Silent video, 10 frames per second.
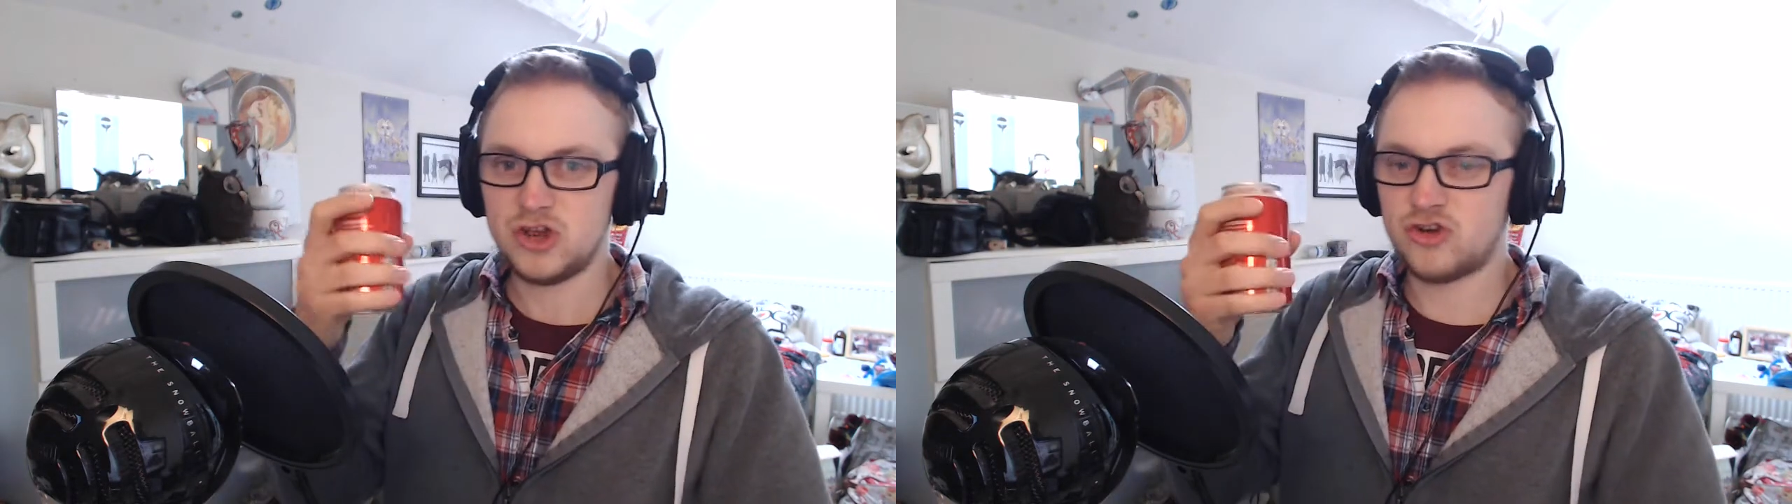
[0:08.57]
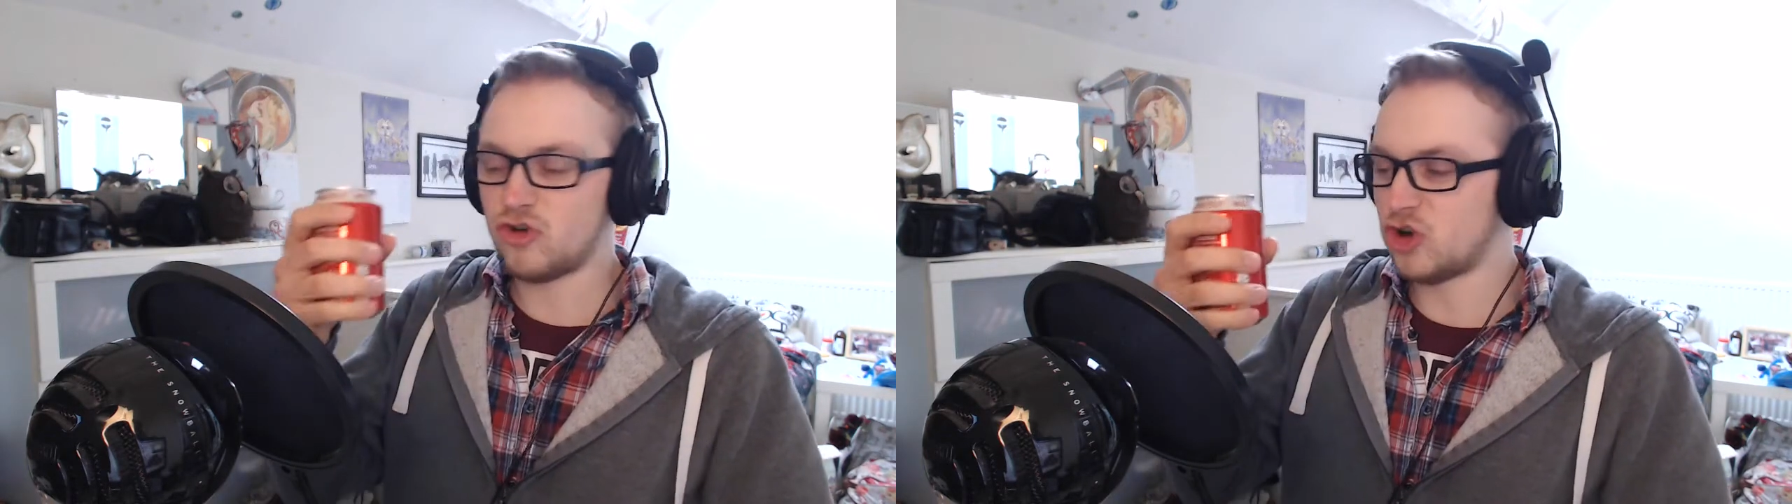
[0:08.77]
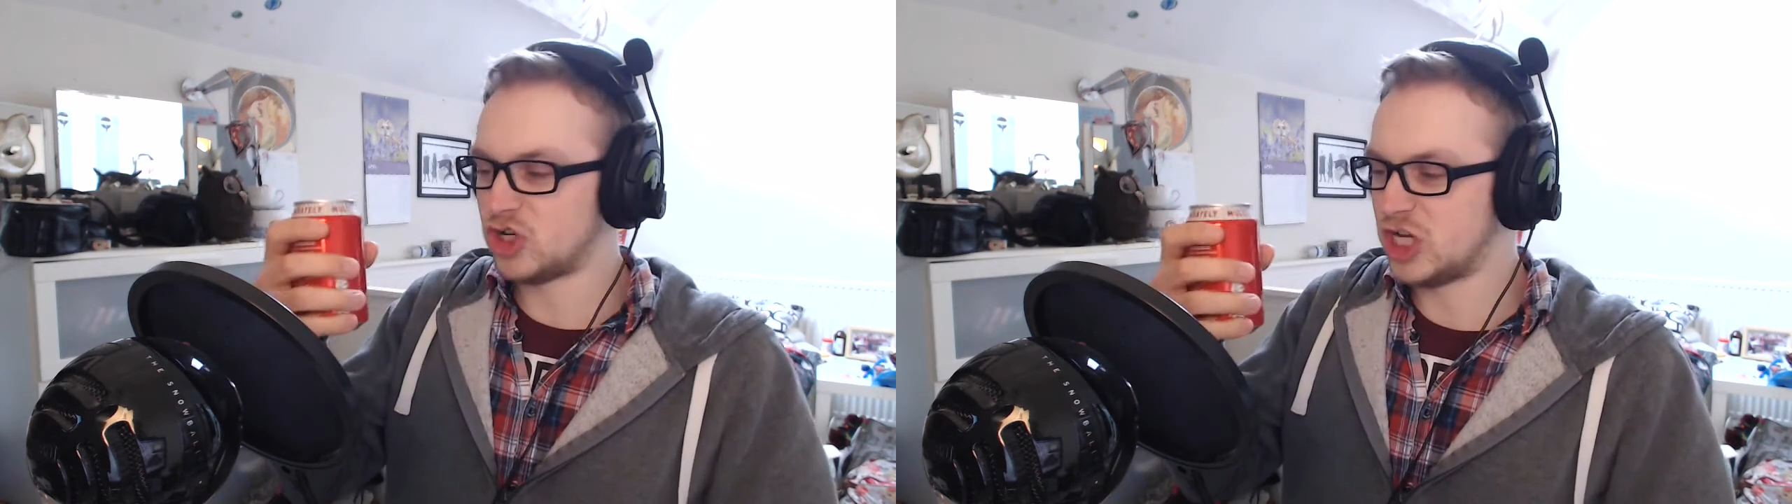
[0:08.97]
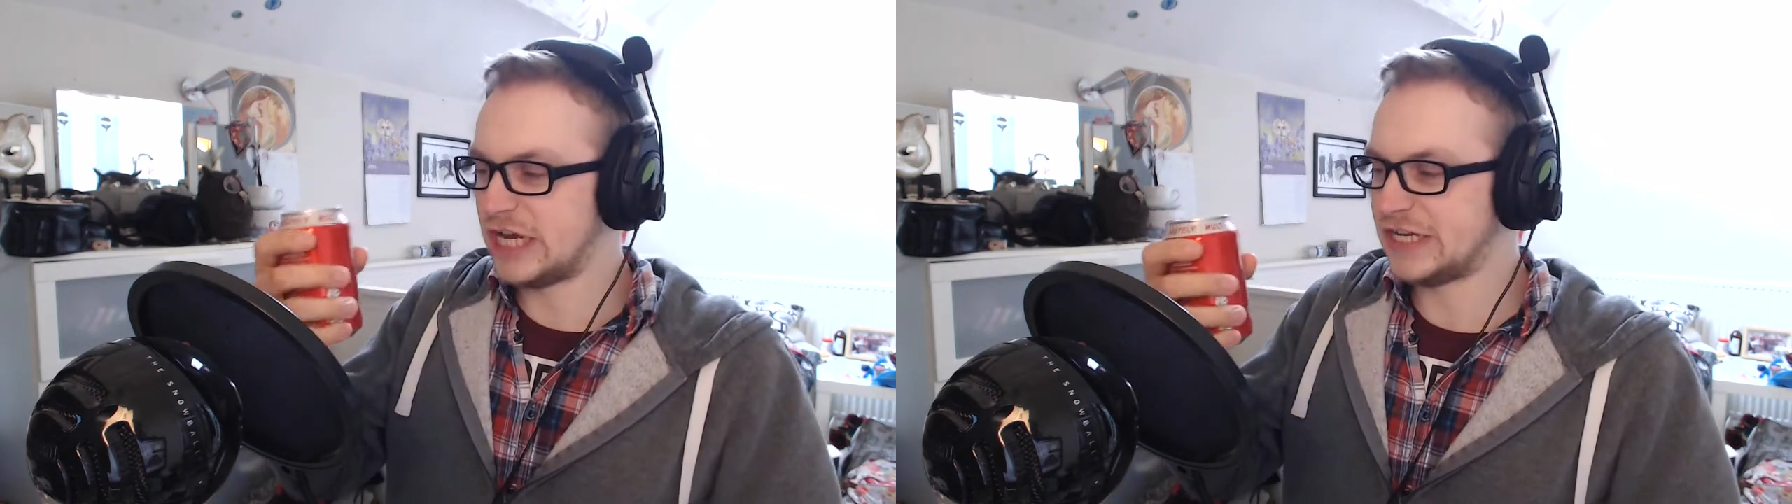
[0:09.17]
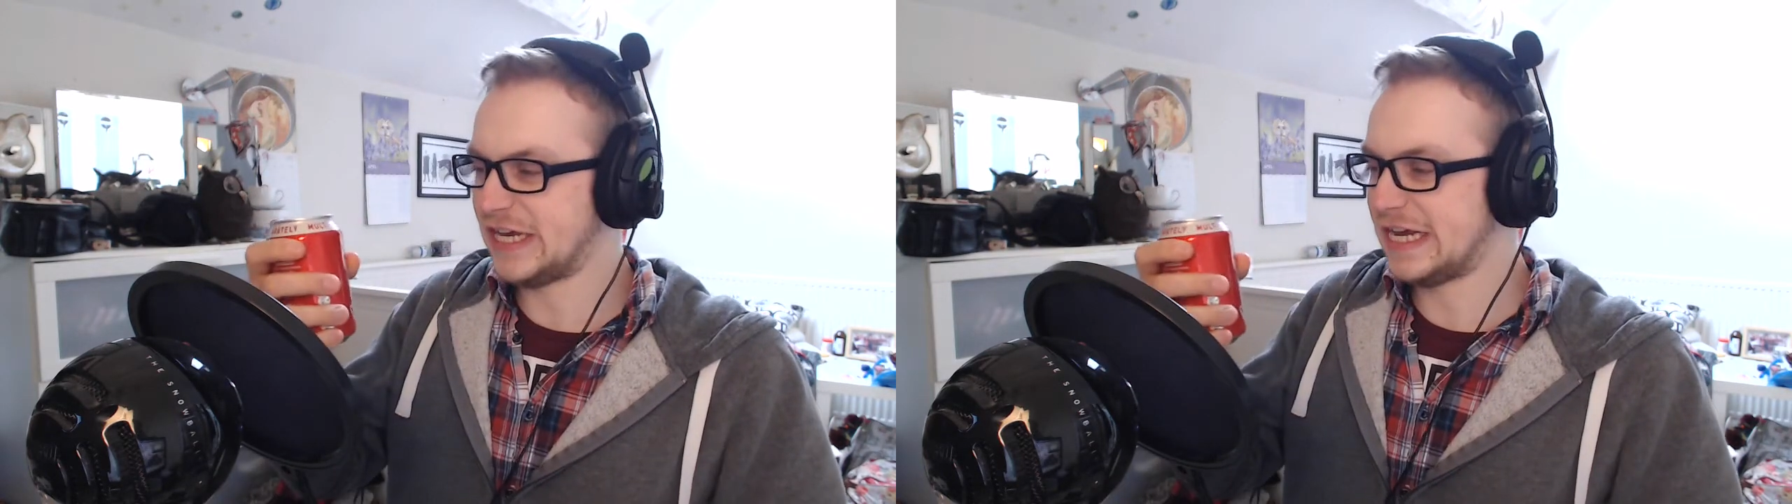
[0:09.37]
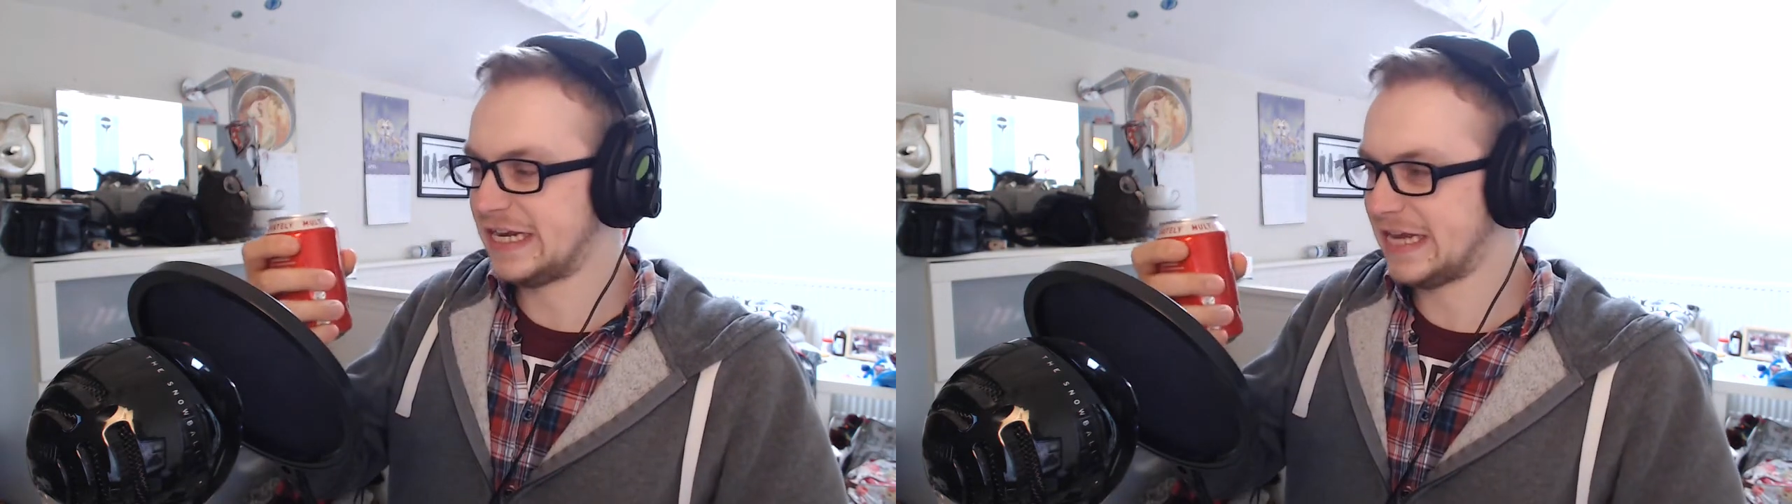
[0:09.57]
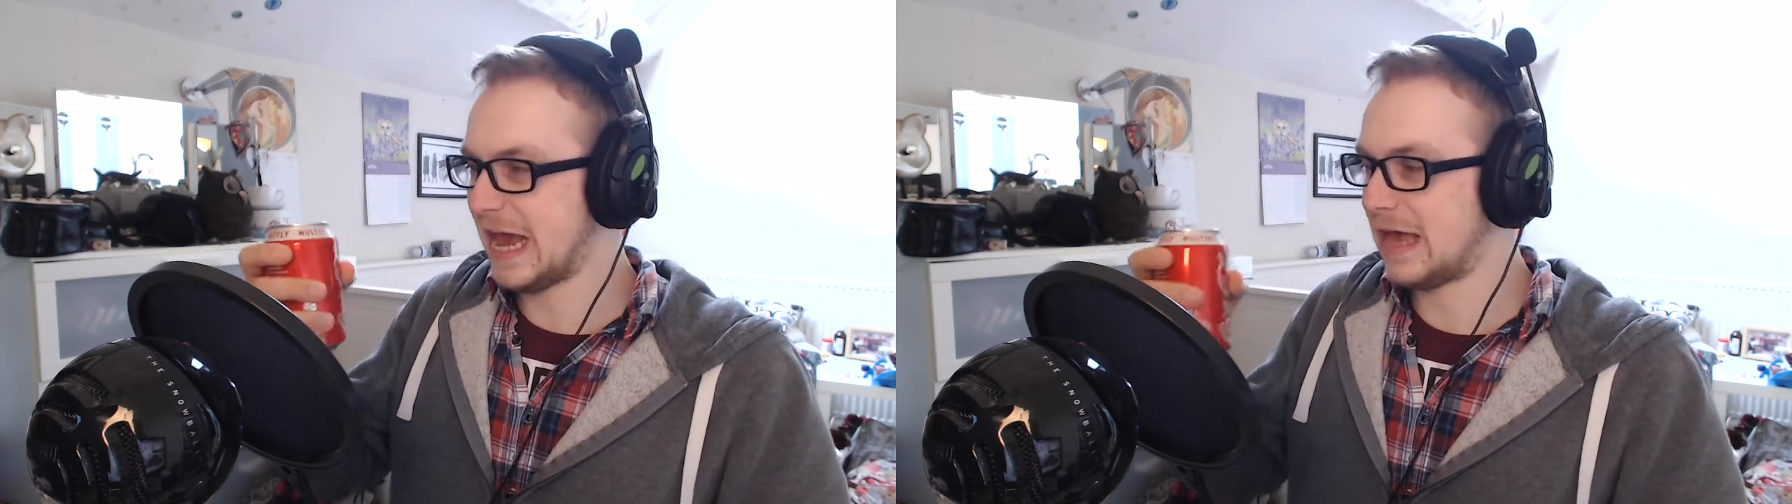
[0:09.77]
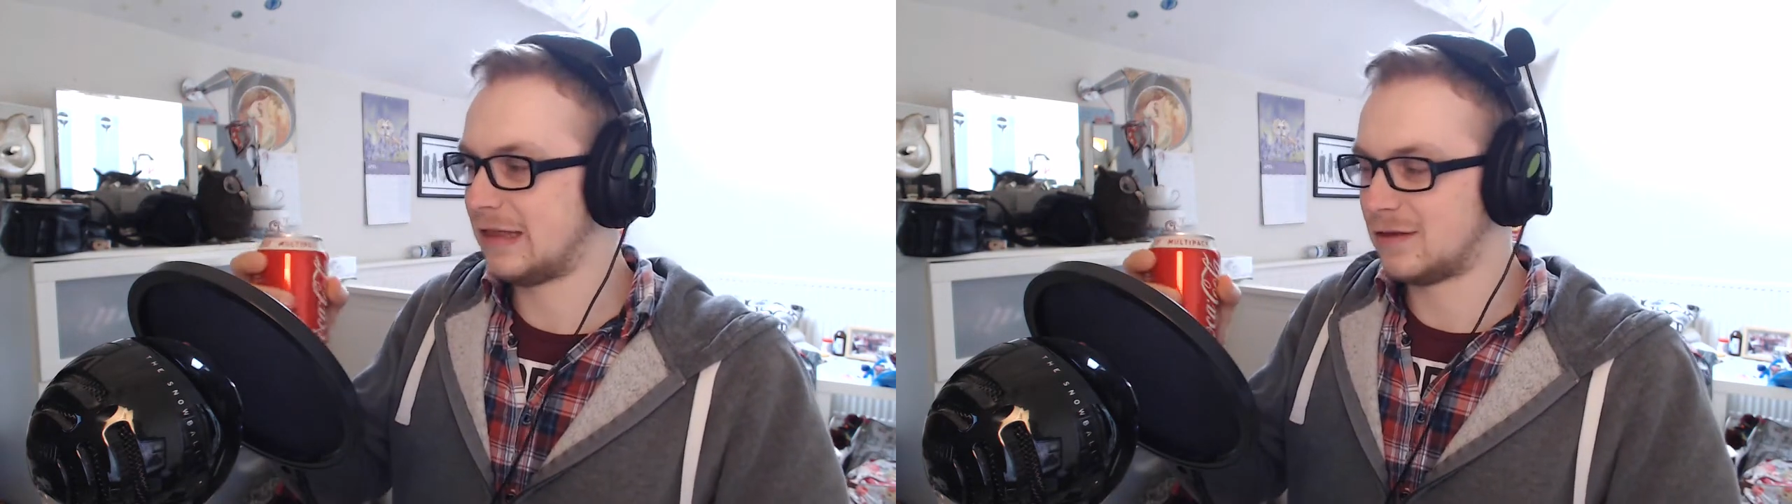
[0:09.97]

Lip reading: crushing a tin can.